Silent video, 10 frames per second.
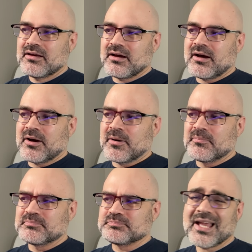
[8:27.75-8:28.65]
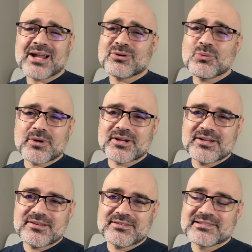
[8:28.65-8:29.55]
I don't know what it
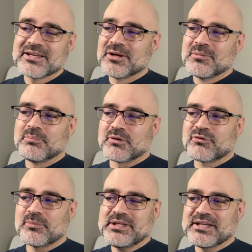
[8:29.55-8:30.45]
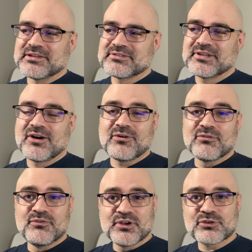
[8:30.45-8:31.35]
is, but for me is
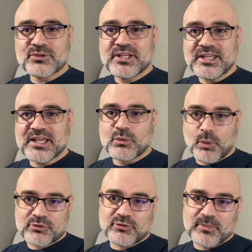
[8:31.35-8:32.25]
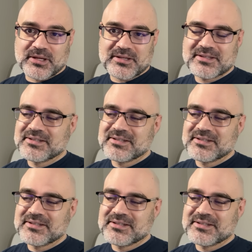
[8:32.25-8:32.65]
visually, it works for me.